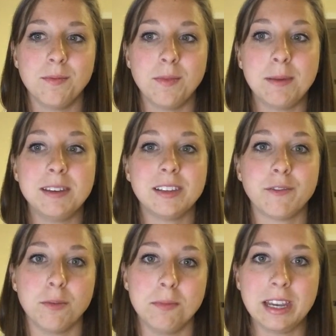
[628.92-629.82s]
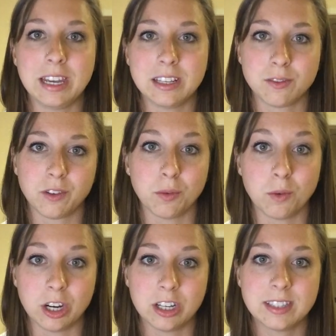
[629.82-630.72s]
maybe different meanings for
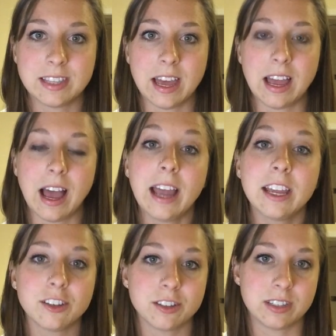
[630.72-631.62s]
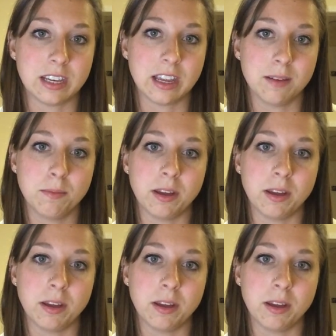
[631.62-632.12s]
words that I understand,